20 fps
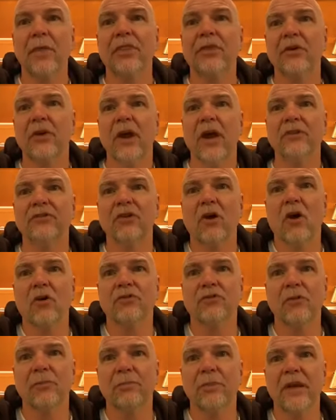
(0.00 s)
But there has
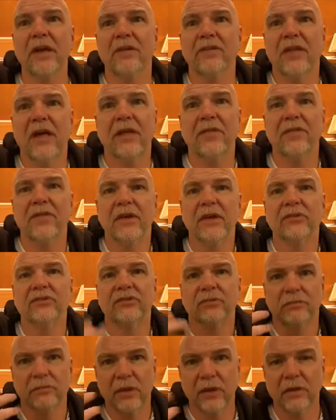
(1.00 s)
also been then
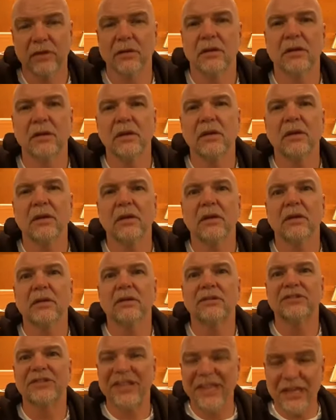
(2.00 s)
this
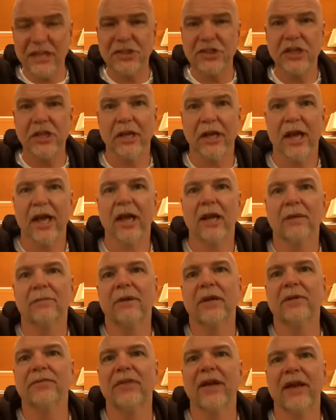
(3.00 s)
teaching
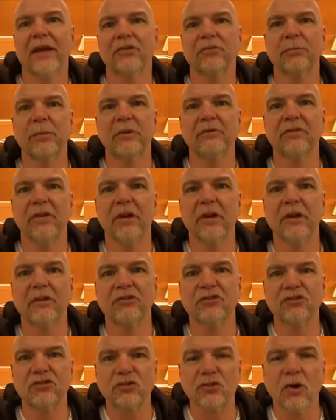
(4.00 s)
element that has been very
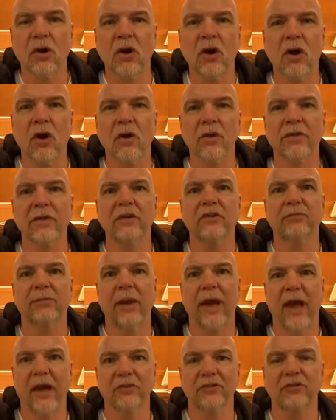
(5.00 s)
strong these
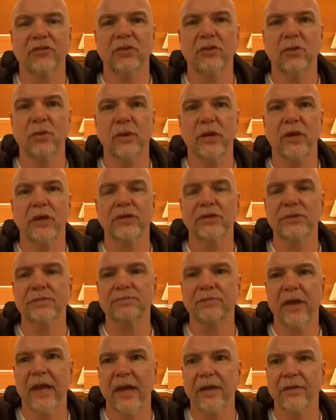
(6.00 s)
past few weeks.
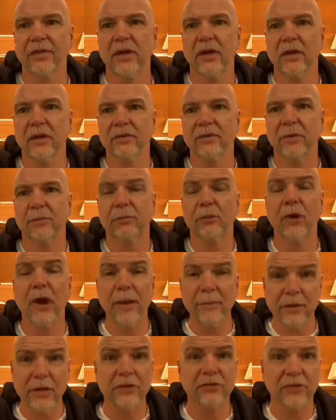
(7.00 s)
And the, the
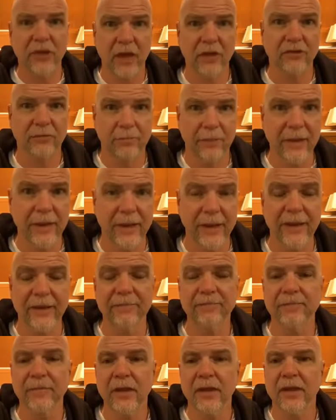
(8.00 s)
premise has
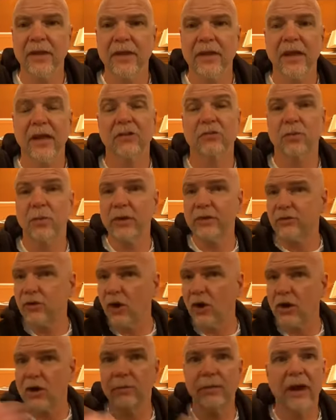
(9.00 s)
been, as we
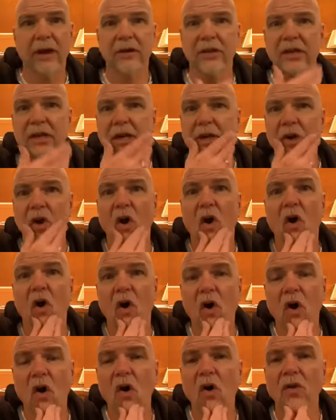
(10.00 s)
talk about here
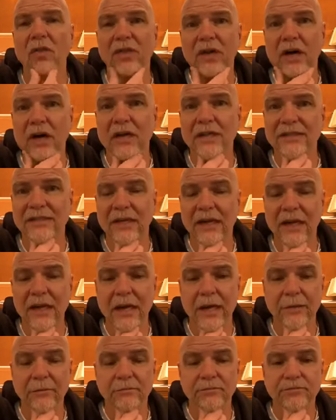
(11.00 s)
all the
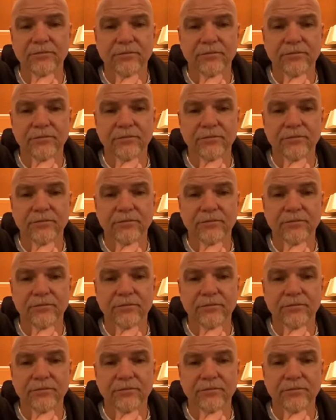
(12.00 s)
time,